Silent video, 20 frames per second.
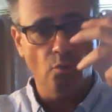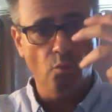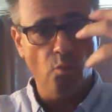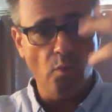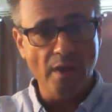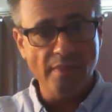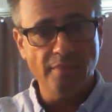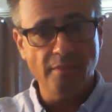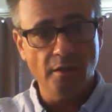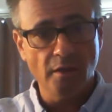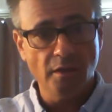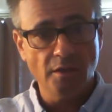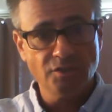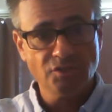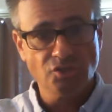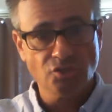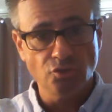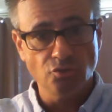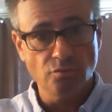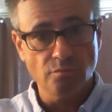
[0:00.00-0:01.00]
when the
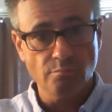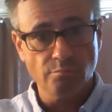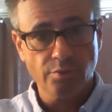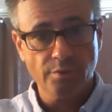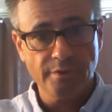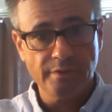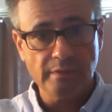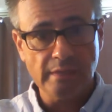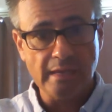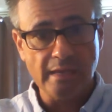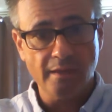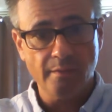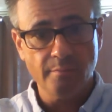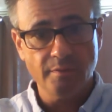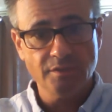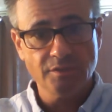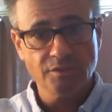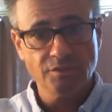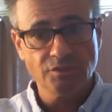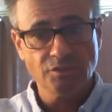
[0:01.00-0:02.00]
student pre-lab
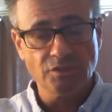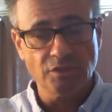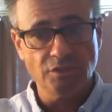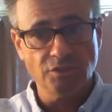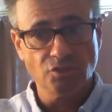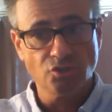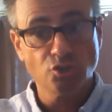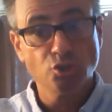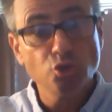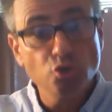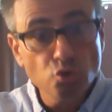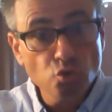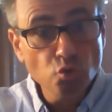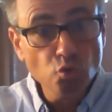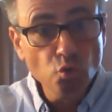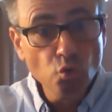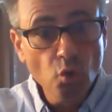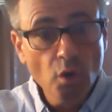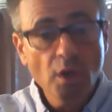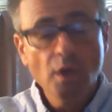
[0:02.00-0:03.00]
is
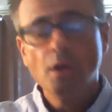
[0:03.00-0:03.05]
due